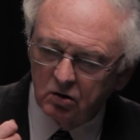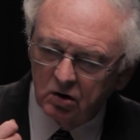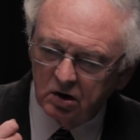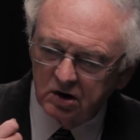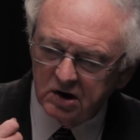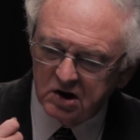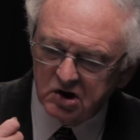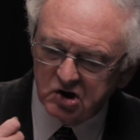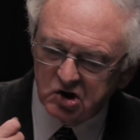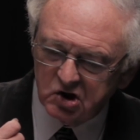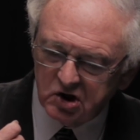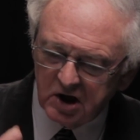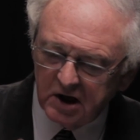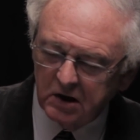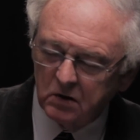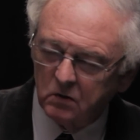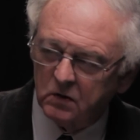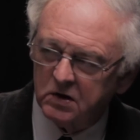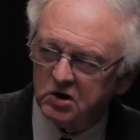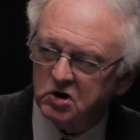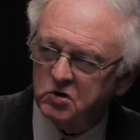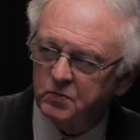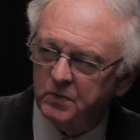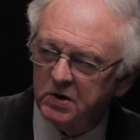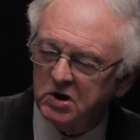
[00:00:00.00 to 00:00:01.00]

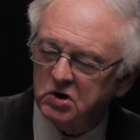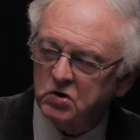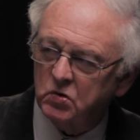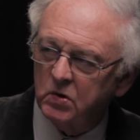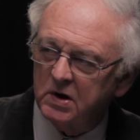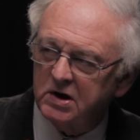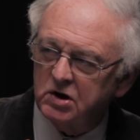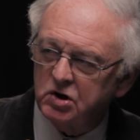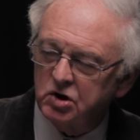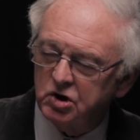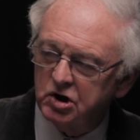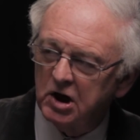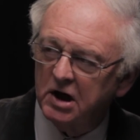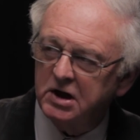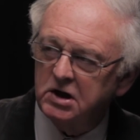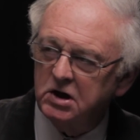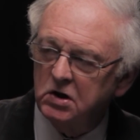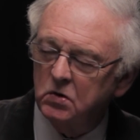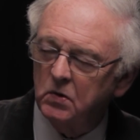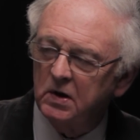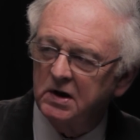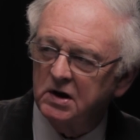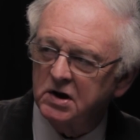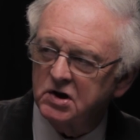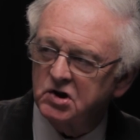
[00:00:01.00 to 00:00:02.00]
distinguish between
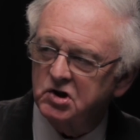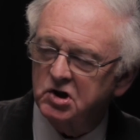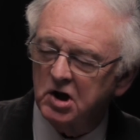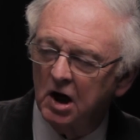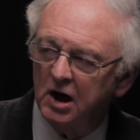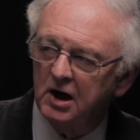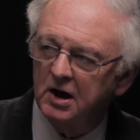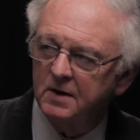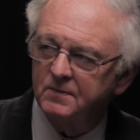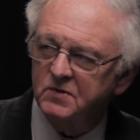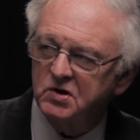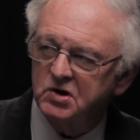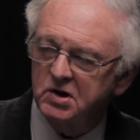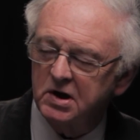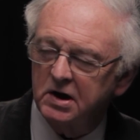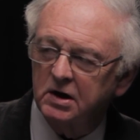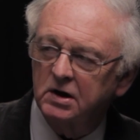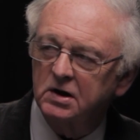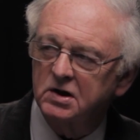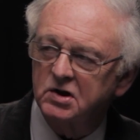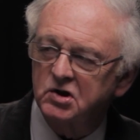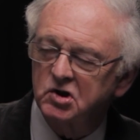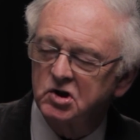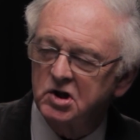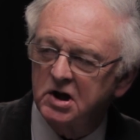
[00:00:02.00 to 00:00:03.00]
genuine asylum
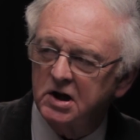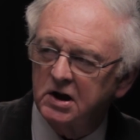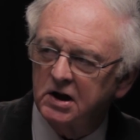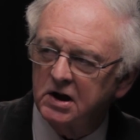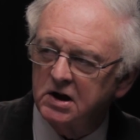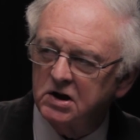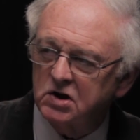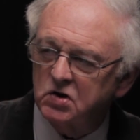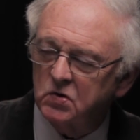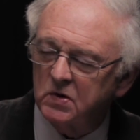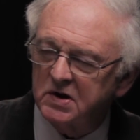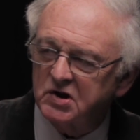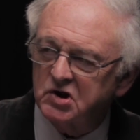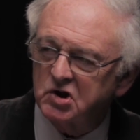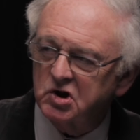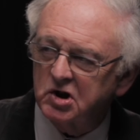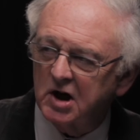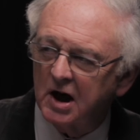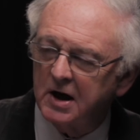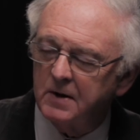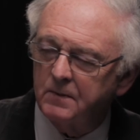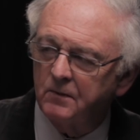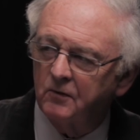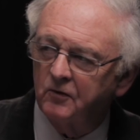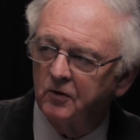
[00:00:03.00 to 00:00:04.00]
seekers seeking to
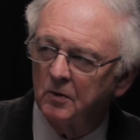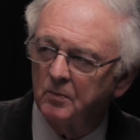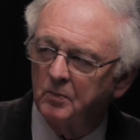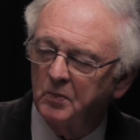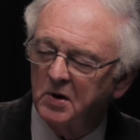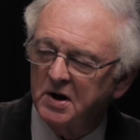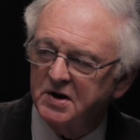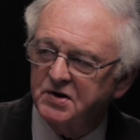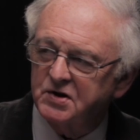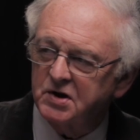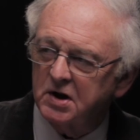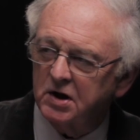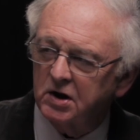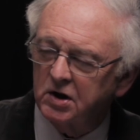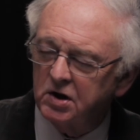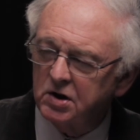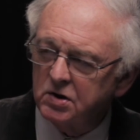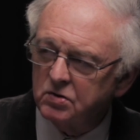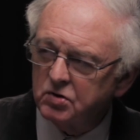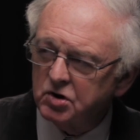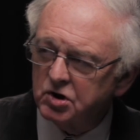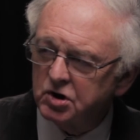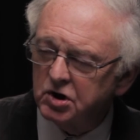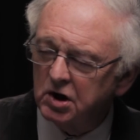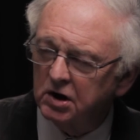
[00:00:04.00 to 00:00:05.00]
escape from
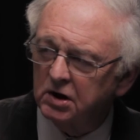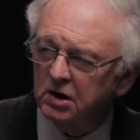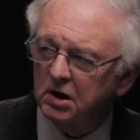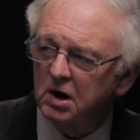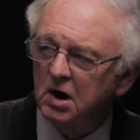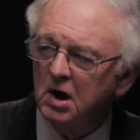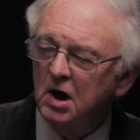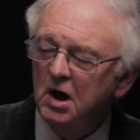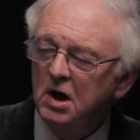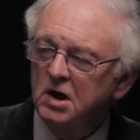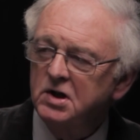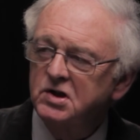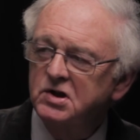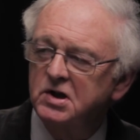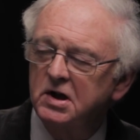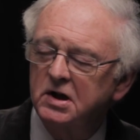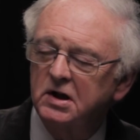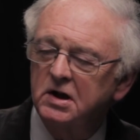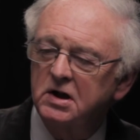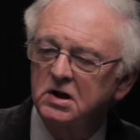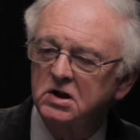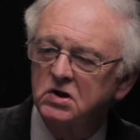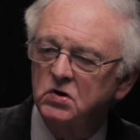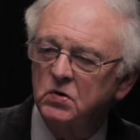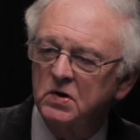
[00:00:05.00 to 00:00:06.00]
persecution,
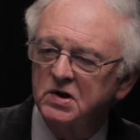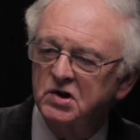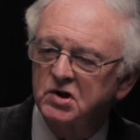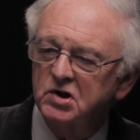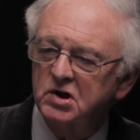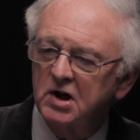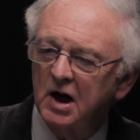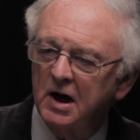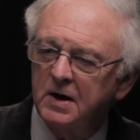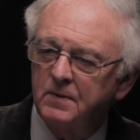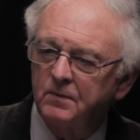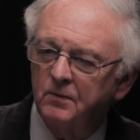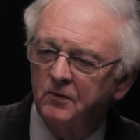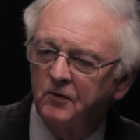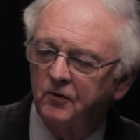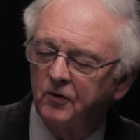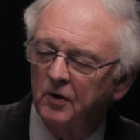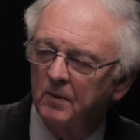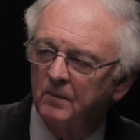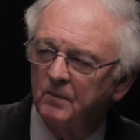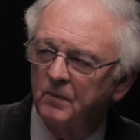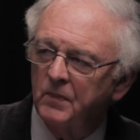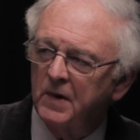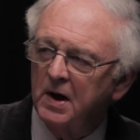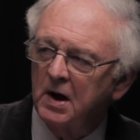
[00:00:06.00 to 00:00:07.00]
seeking to escape
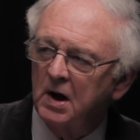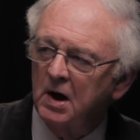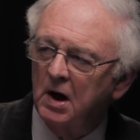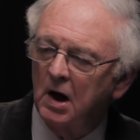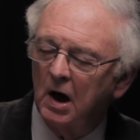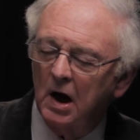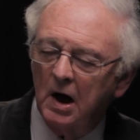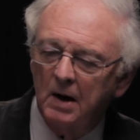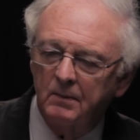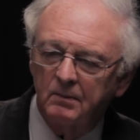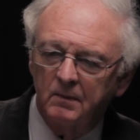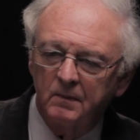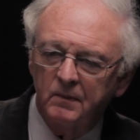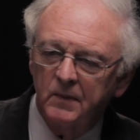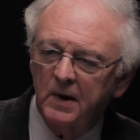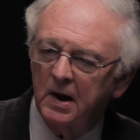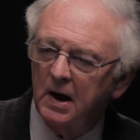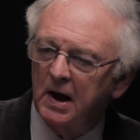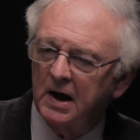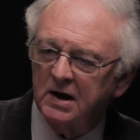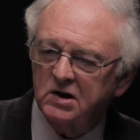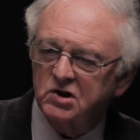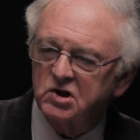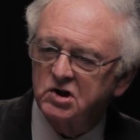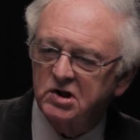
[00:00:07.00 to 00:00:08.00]
from
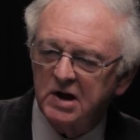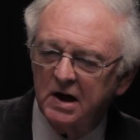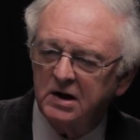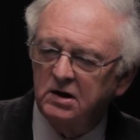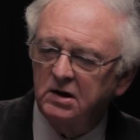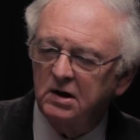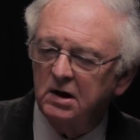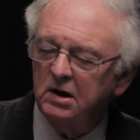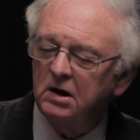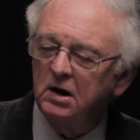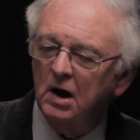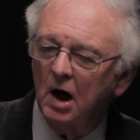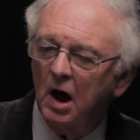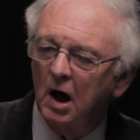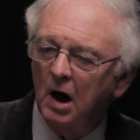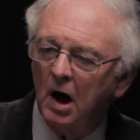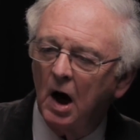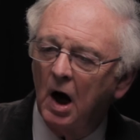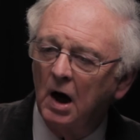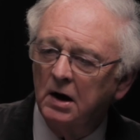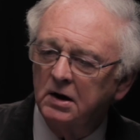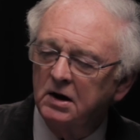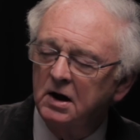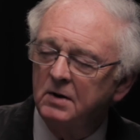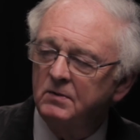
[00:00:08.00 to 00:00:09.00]
extended
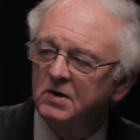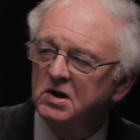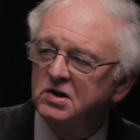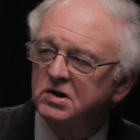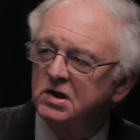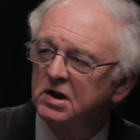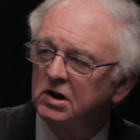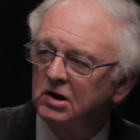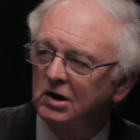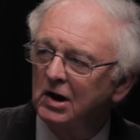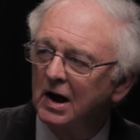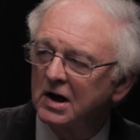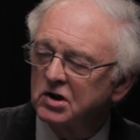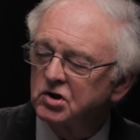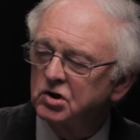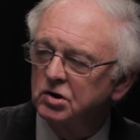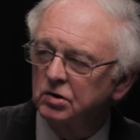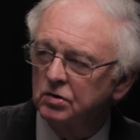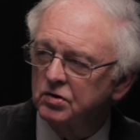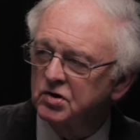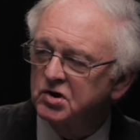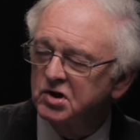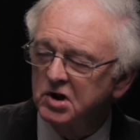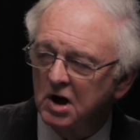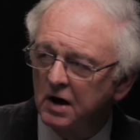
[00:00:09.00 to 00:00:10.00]
unlimited
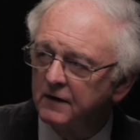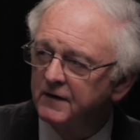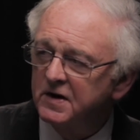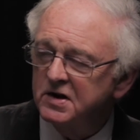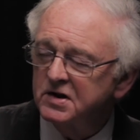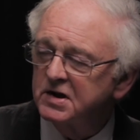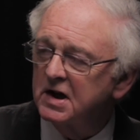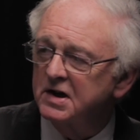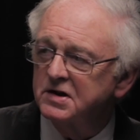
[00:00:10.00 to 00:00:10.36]
national service,